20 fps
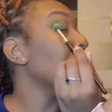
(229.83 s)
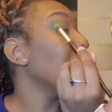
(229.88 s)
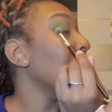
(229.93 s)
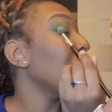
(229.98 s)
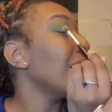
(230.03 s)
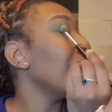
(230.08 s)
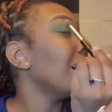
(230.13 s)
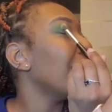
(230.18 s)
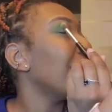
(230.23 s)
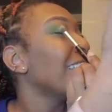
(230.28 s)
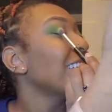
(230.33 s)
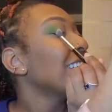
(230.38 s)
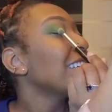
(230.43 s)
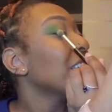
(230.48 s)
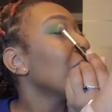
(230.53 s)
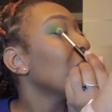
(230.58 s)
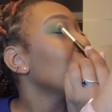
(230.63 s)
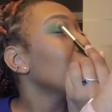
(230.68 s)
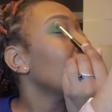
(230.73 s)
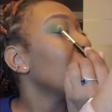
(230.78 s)
She like,
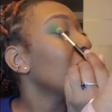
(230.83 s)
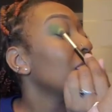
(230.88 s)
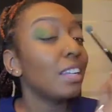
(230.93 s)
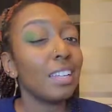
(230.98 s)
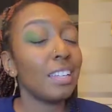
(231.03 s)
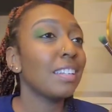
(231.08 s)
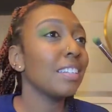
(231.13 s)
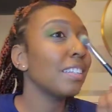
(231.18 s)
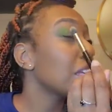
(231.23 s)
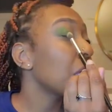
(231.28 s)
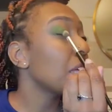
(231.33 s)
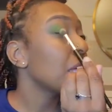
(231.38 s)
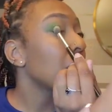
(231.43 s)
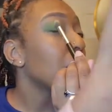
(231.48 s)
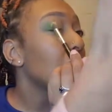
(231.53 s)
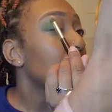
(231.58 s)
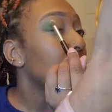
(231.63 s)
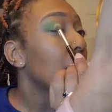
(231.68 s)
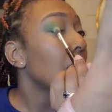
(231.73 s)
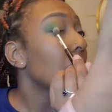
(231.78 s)
no, I'm gonna ride with
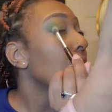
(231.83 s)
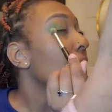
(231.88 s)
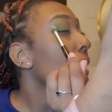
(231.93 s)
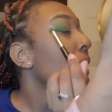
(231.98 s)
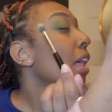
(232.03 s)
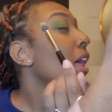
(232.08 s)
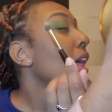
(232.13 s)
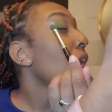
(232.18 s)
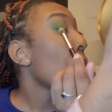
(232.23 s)
y'all.